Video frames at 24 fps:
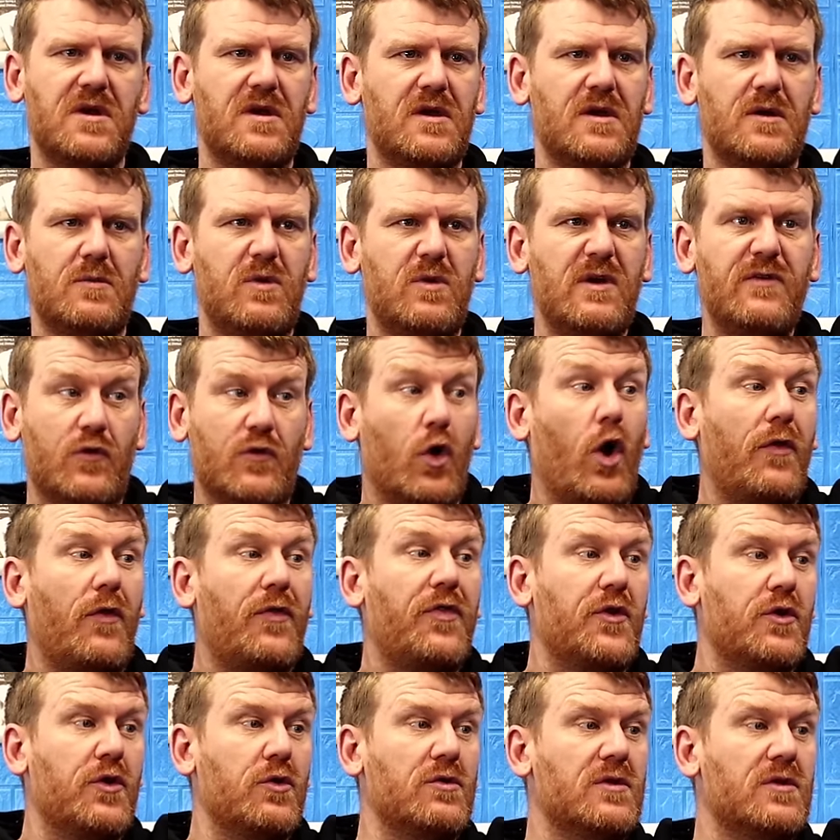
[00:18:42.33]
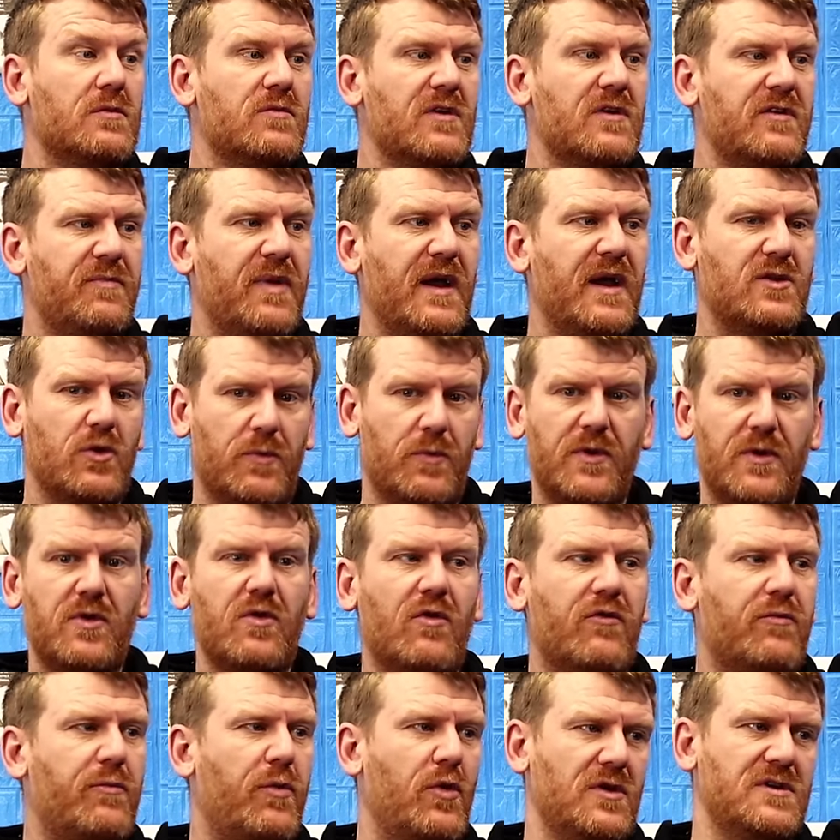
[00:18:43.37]
we've got through them. We've picked up
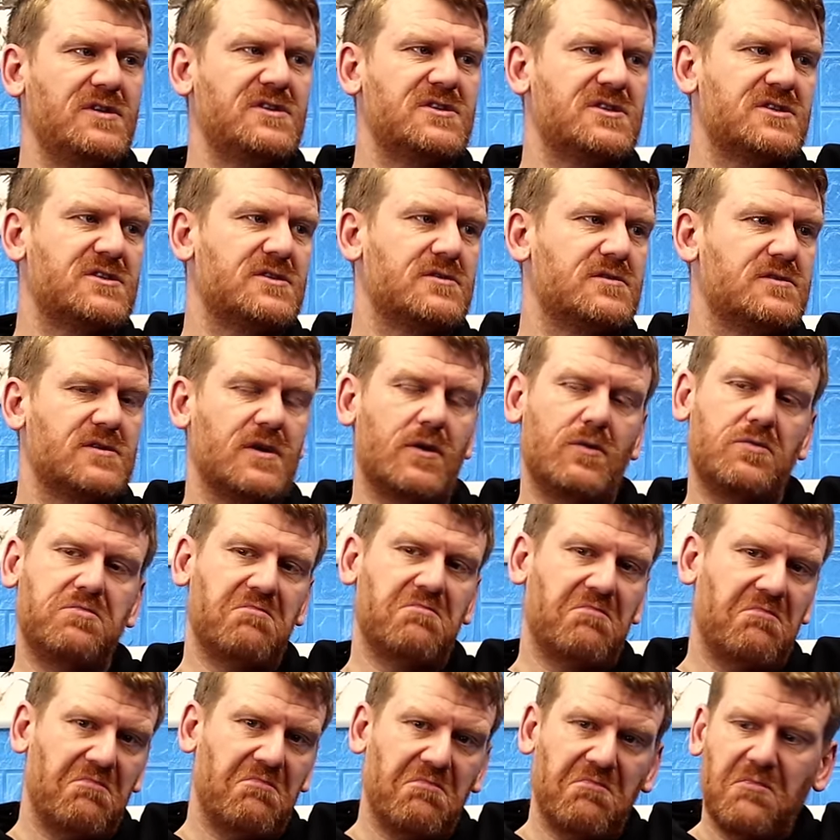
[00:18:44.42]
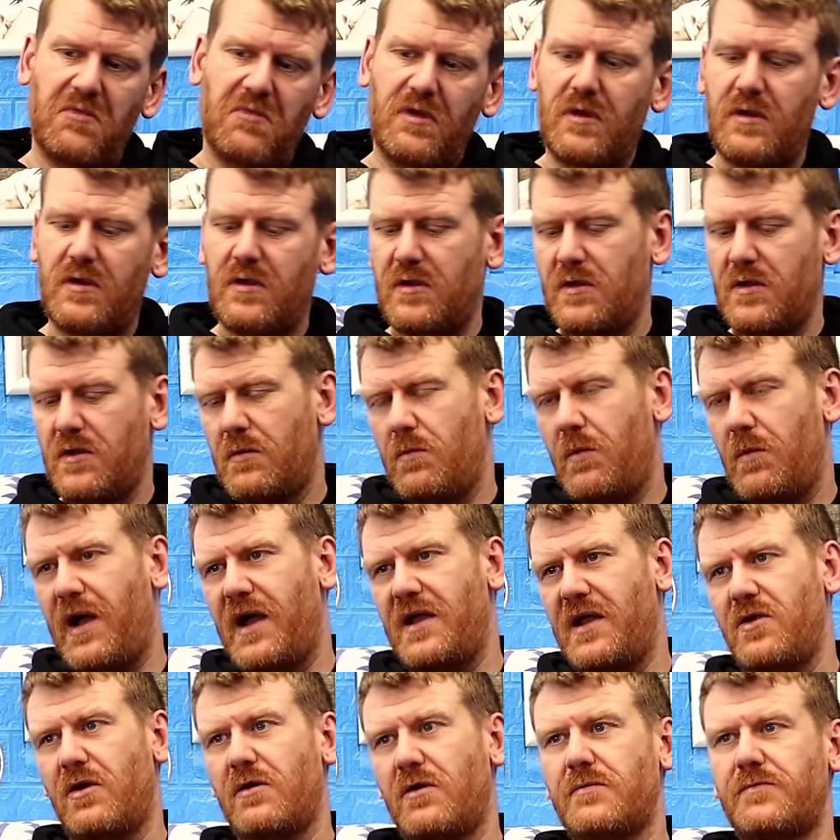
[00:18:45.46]
enough points. So, why
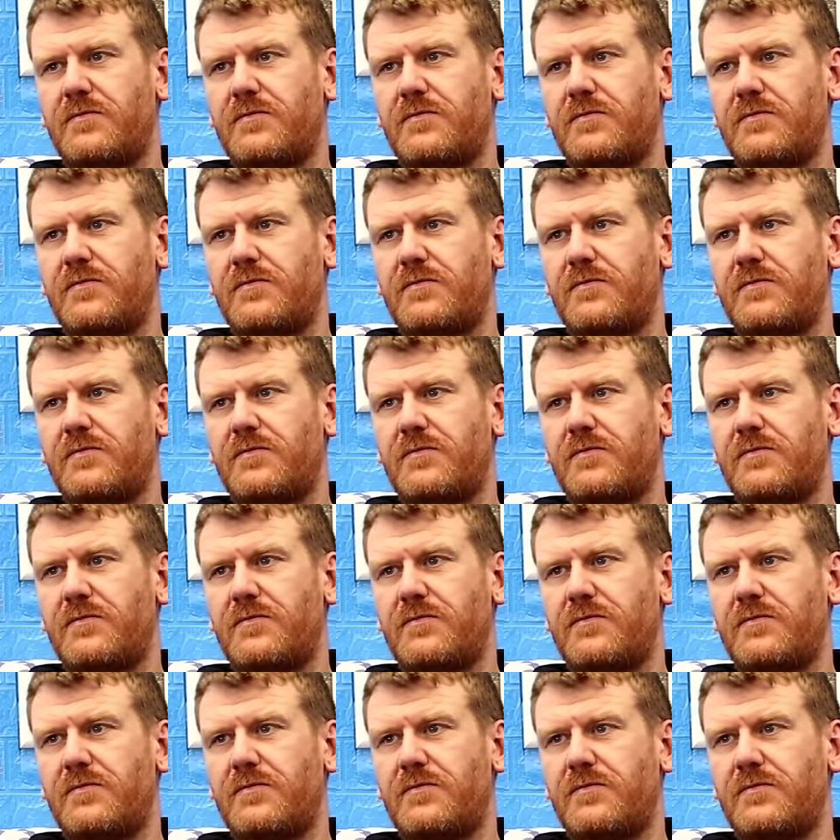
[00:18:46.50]
not?